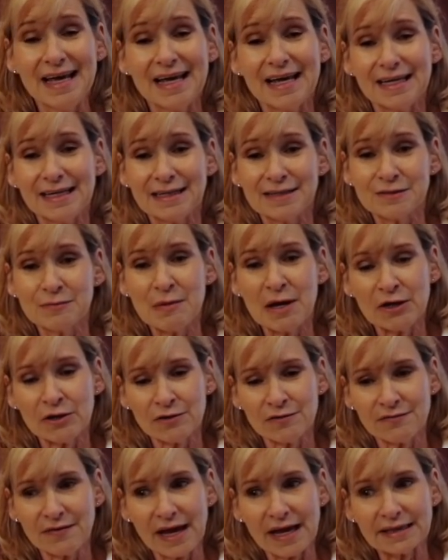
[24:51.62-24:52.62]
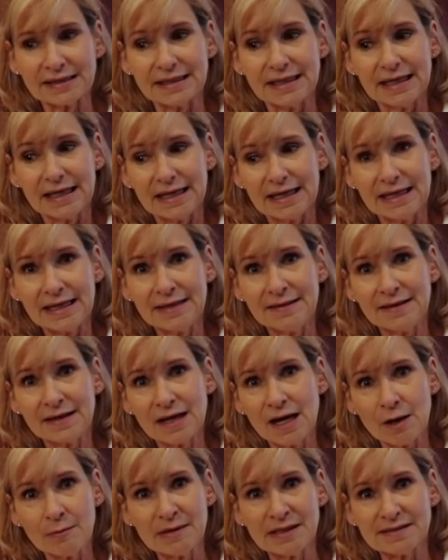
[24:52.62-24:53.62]
And as a matter of fact, in the
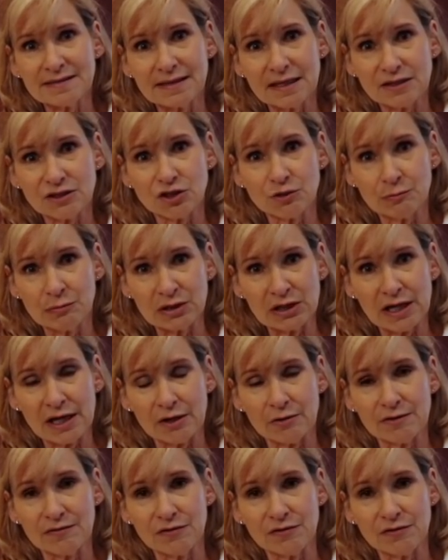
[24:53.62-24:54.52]
comment section below,